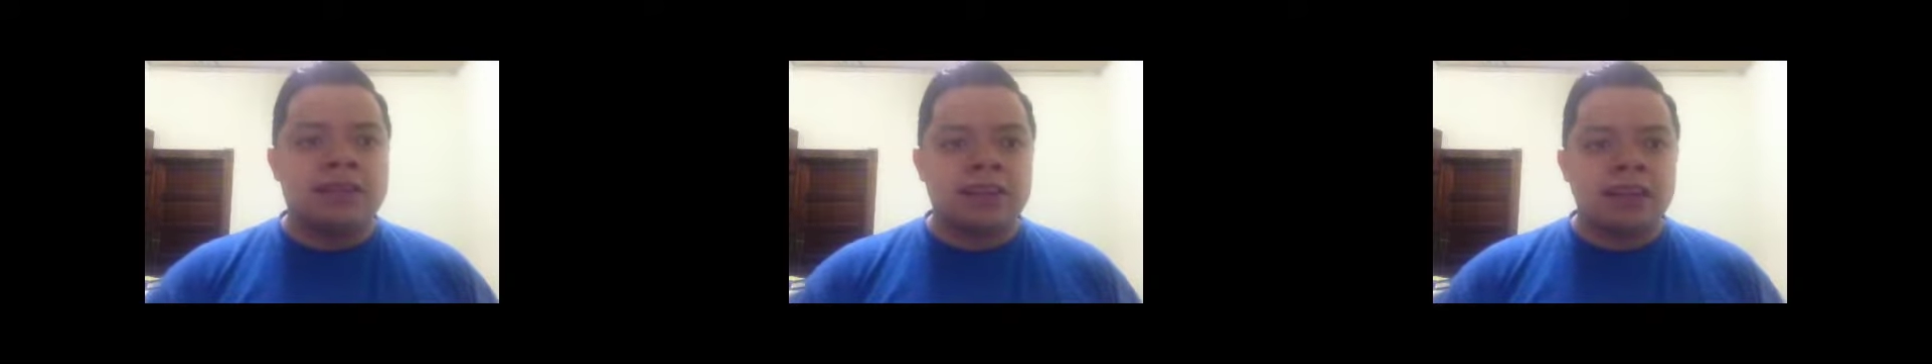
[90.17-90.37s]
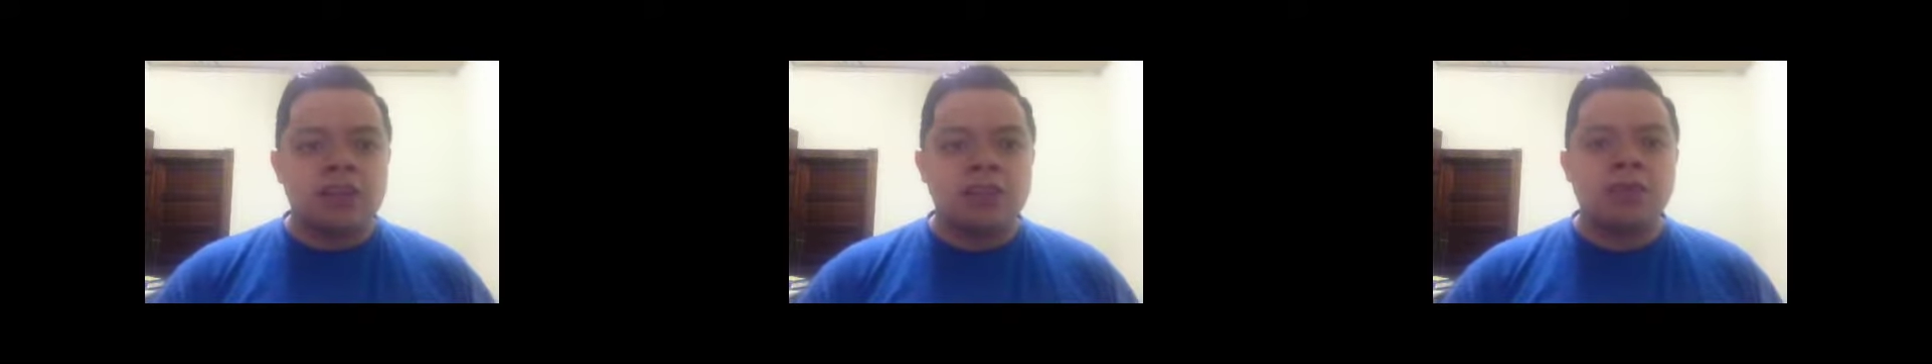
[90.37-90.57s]

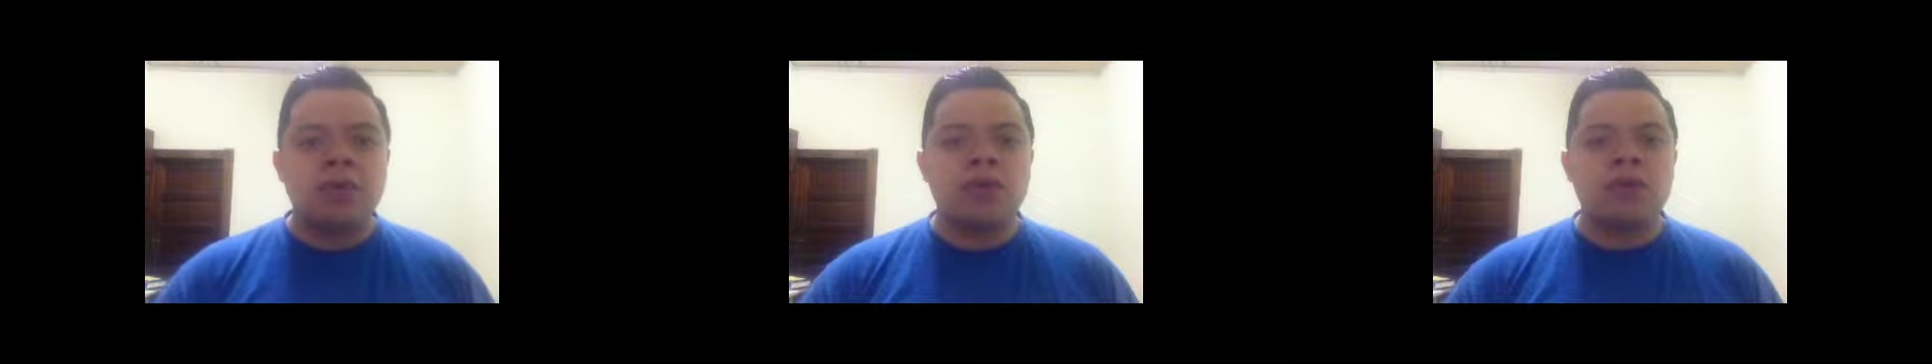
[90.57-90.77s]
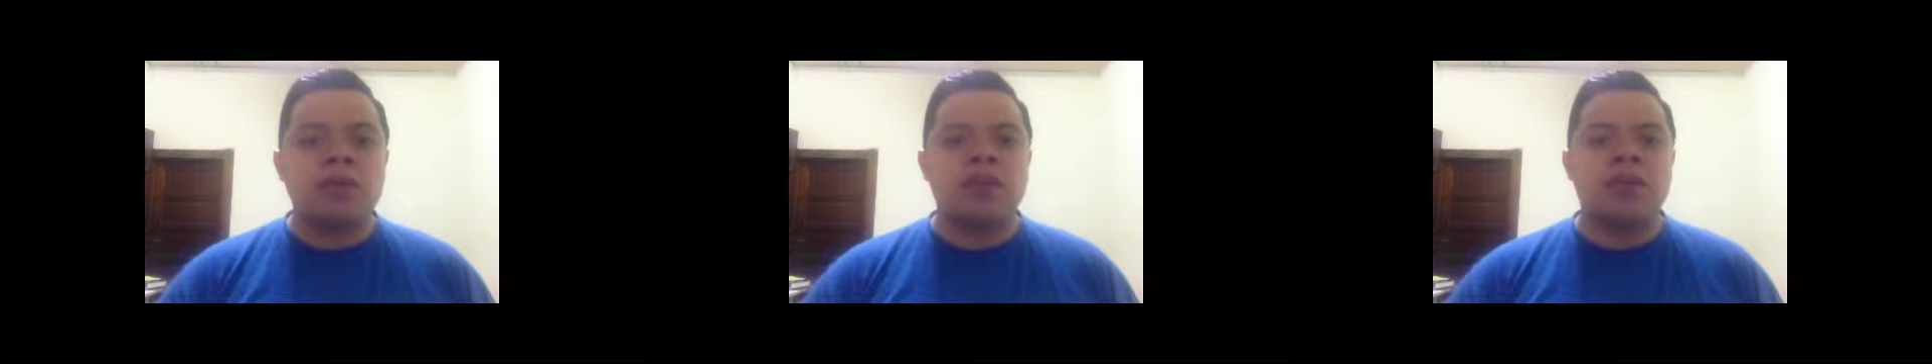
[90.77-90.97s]

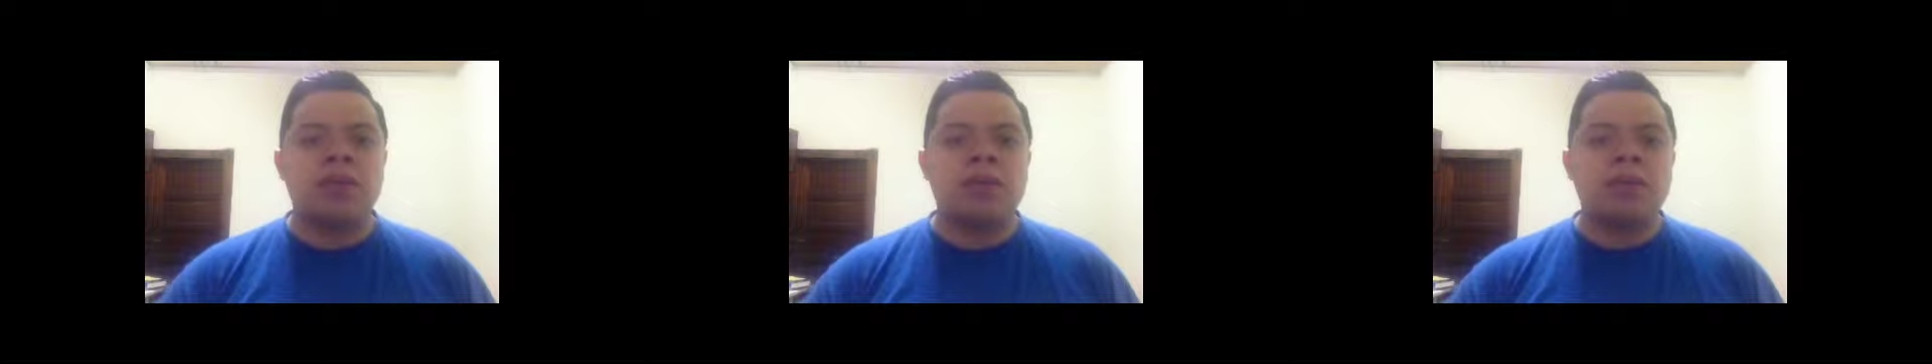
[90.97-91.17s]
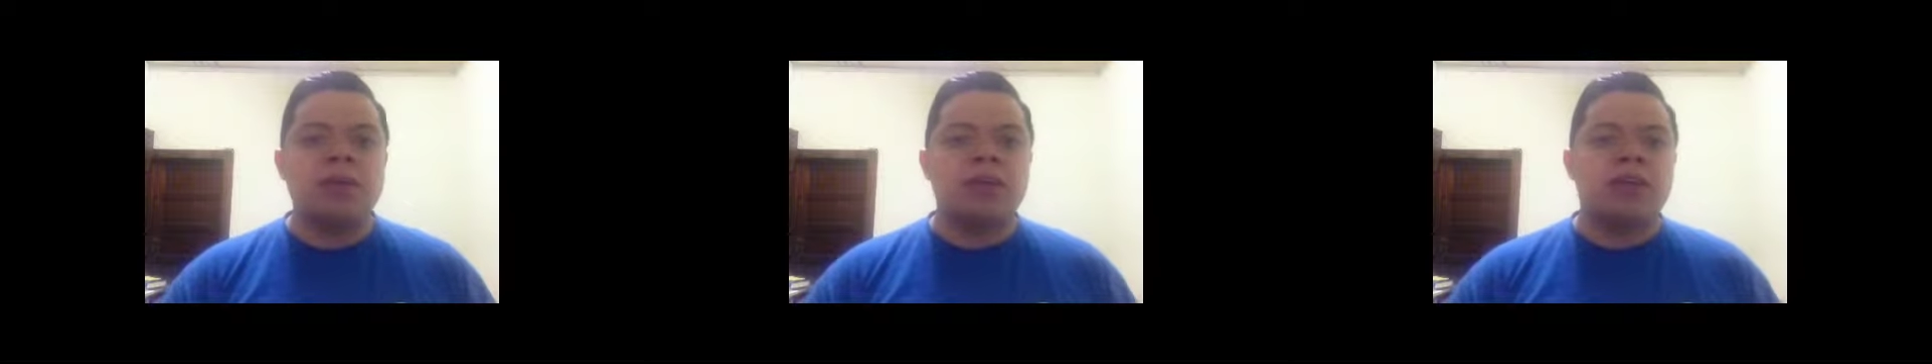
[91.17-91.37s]
transport,
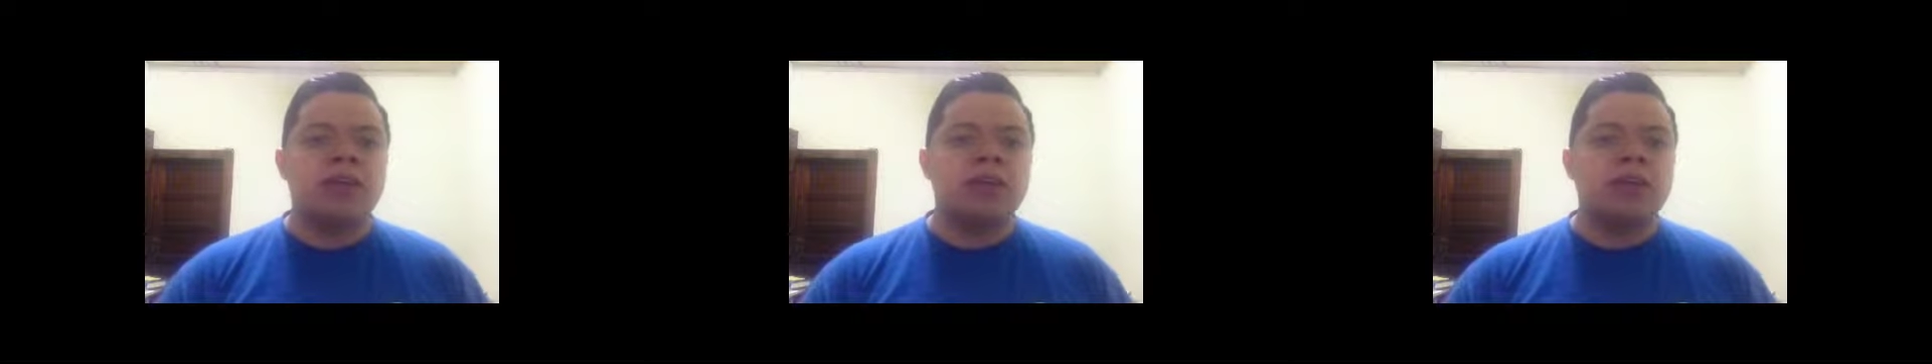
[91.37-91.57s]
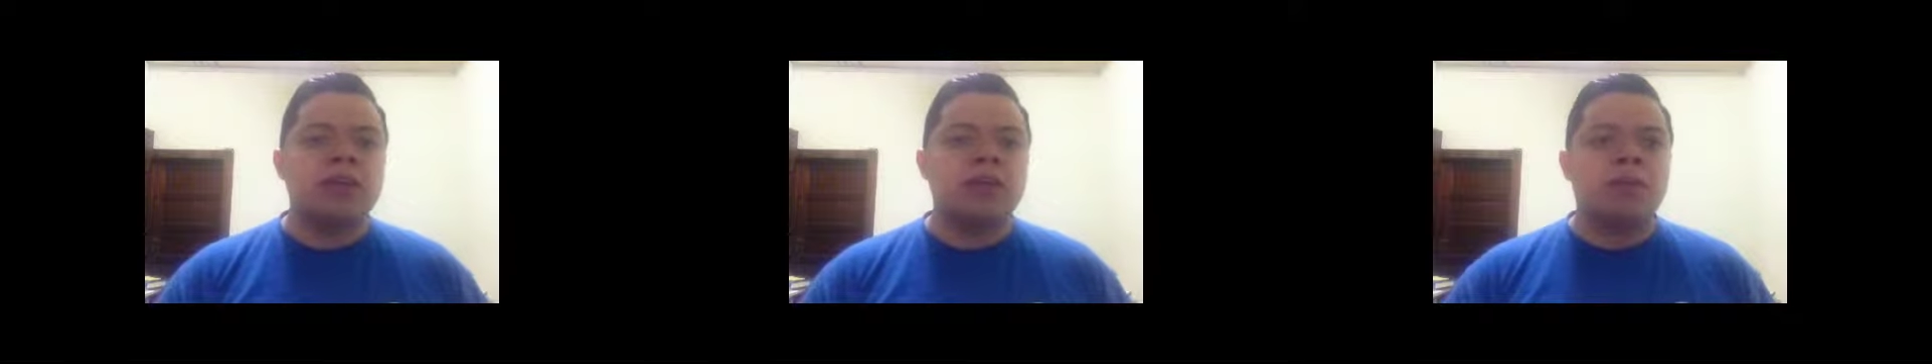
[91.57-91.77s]

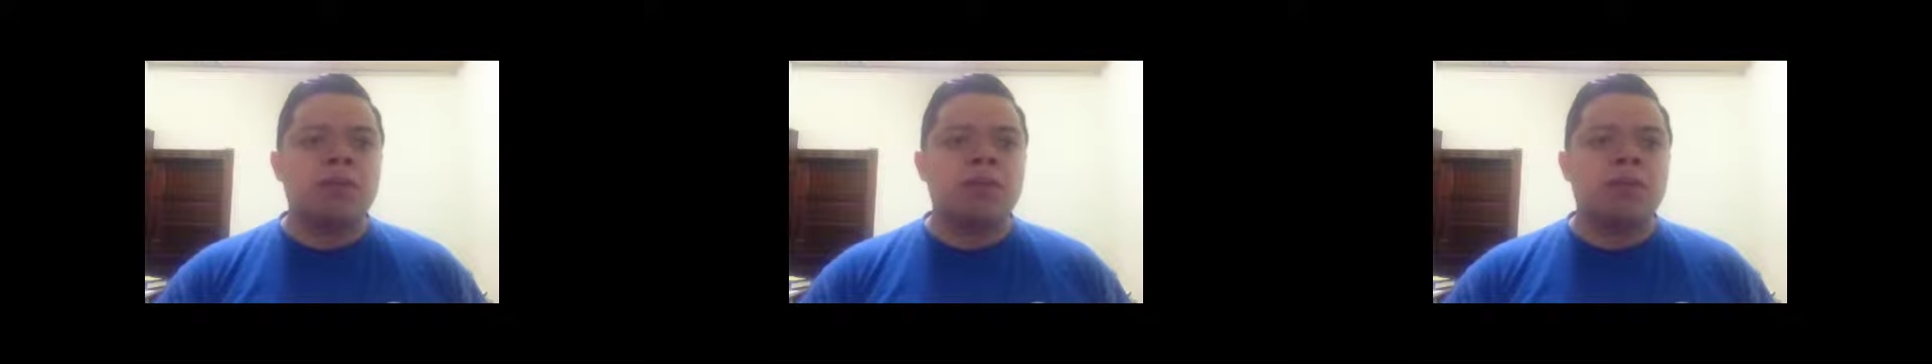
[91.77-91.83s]
inventory,